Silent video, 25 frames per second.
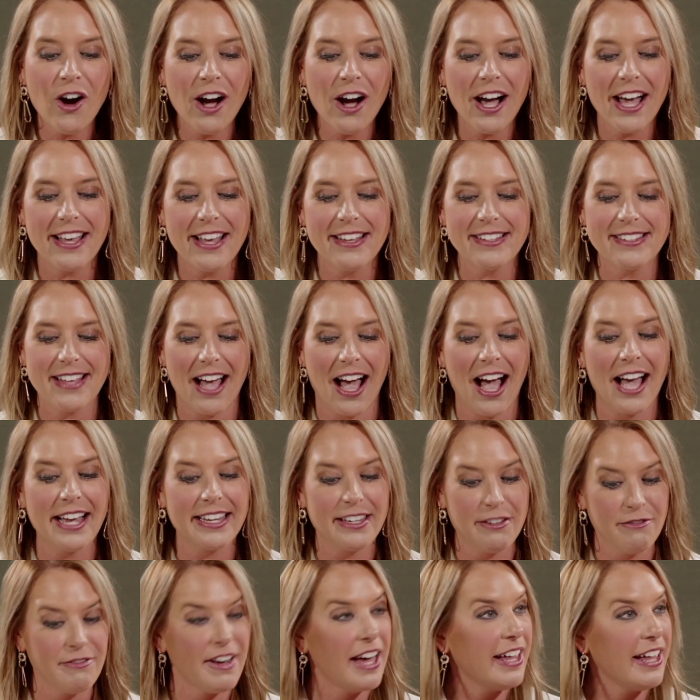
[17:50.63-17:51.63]
because
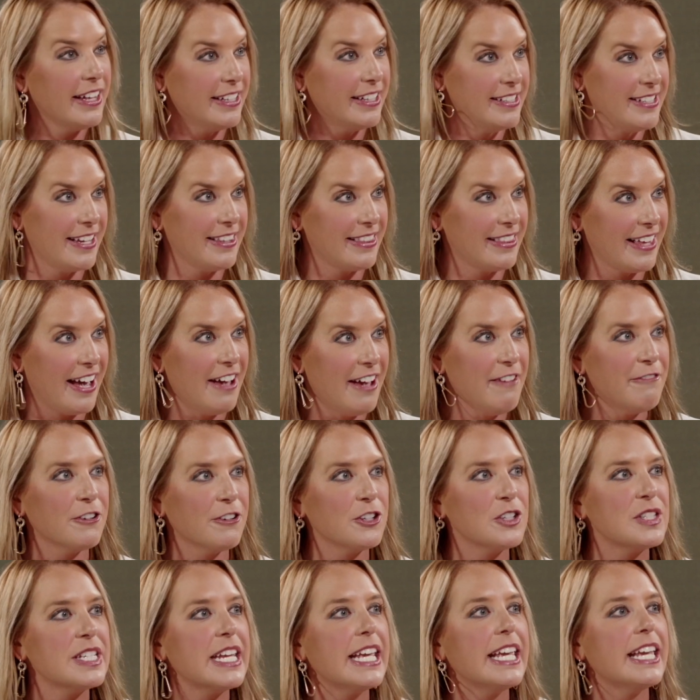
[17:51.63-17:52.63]
I can validate that
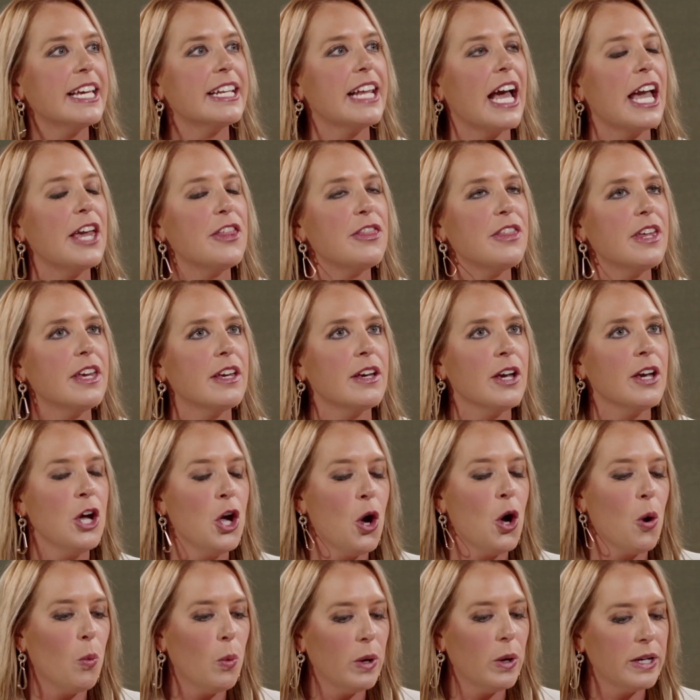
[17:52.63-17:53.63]
firsthand. I think
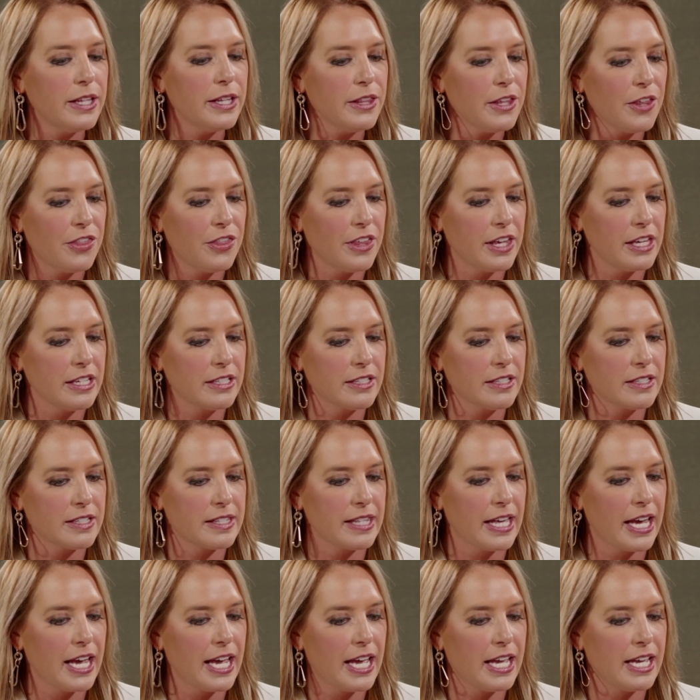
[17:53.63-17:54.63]
one of the things
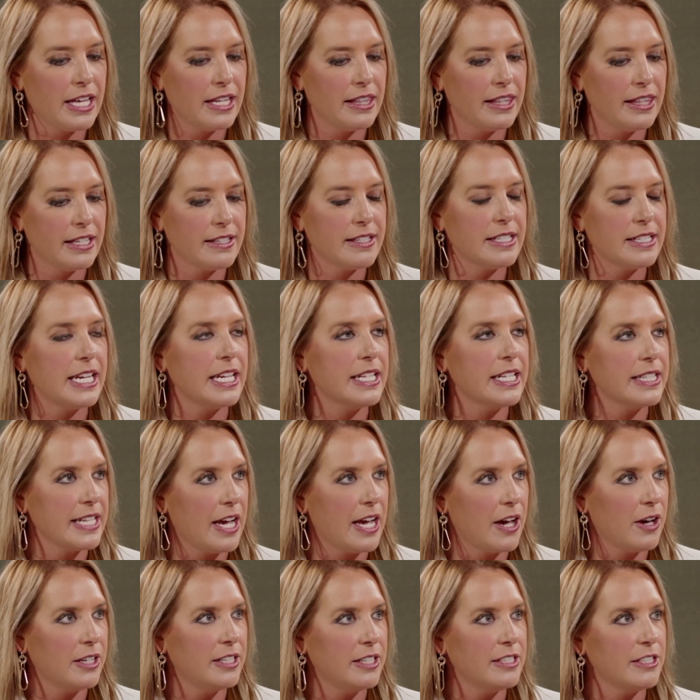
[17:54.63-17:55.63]
that stands
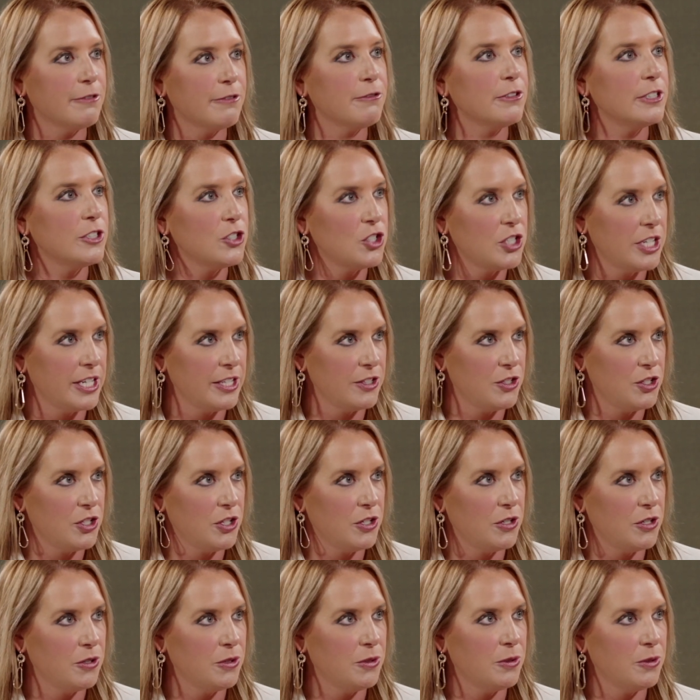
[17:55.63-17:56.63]
out and
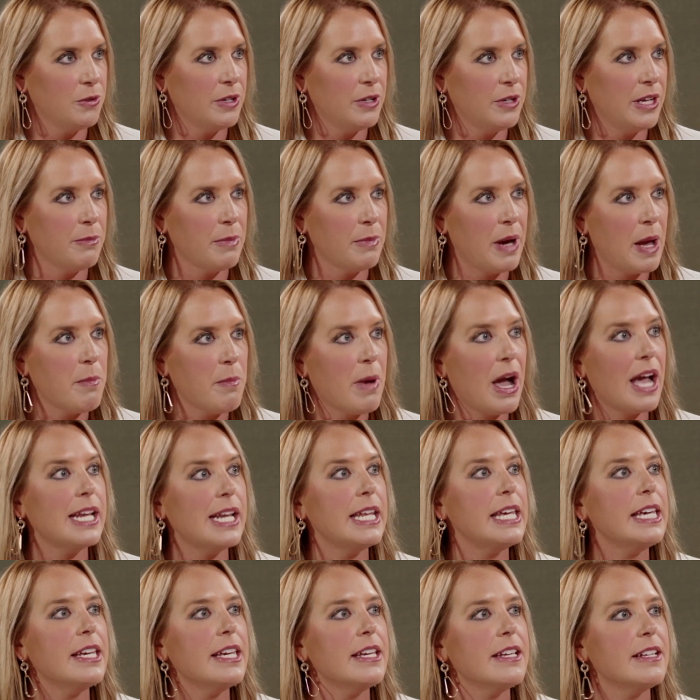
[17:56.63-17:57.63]
differentiates you in my
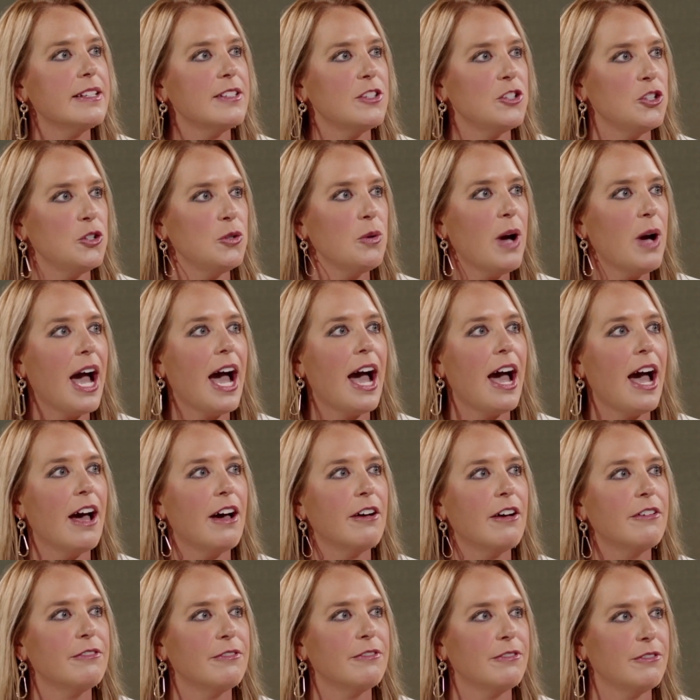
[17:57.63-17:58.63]
mind is you
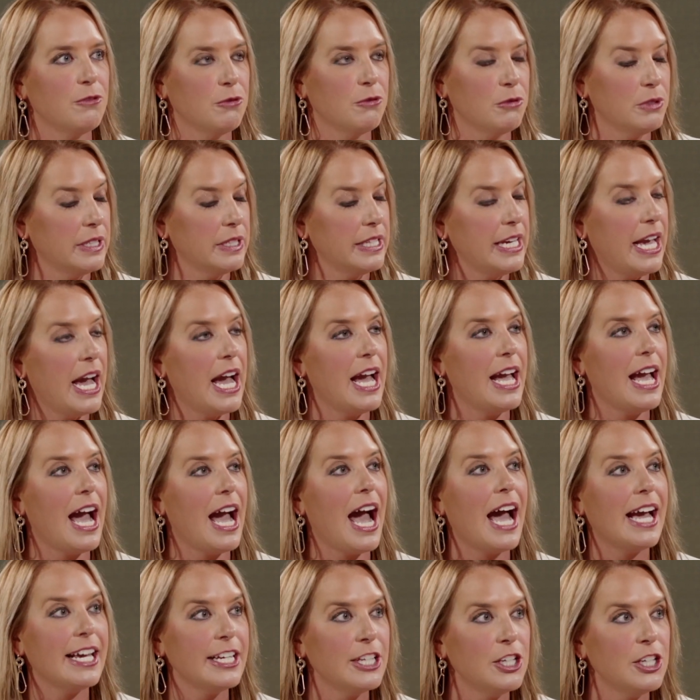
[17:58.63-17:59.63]
have really high
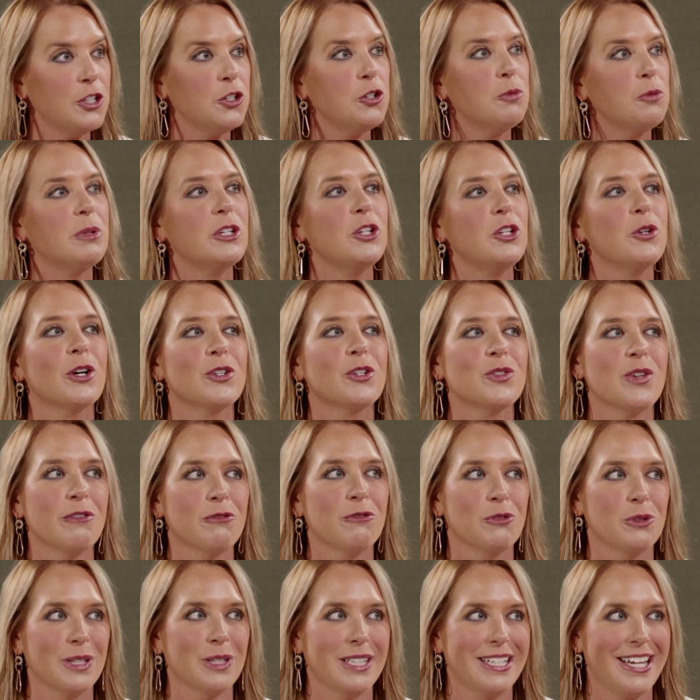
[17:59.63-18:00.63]
IQ, but you also
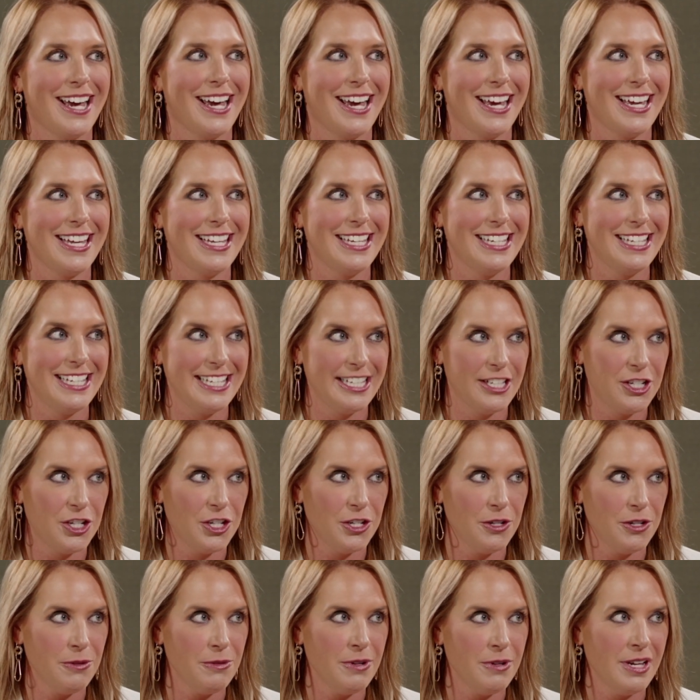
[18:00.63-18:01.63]
have really high
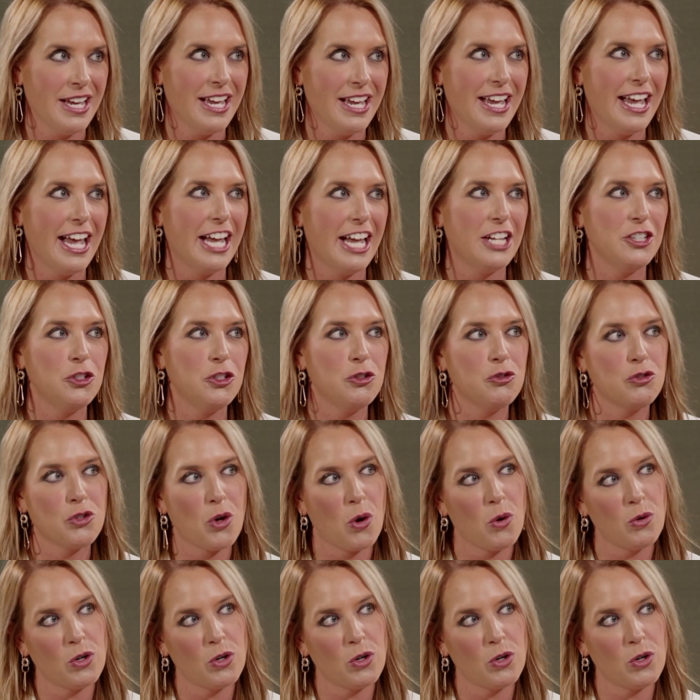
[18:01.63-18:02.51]
EQ, and you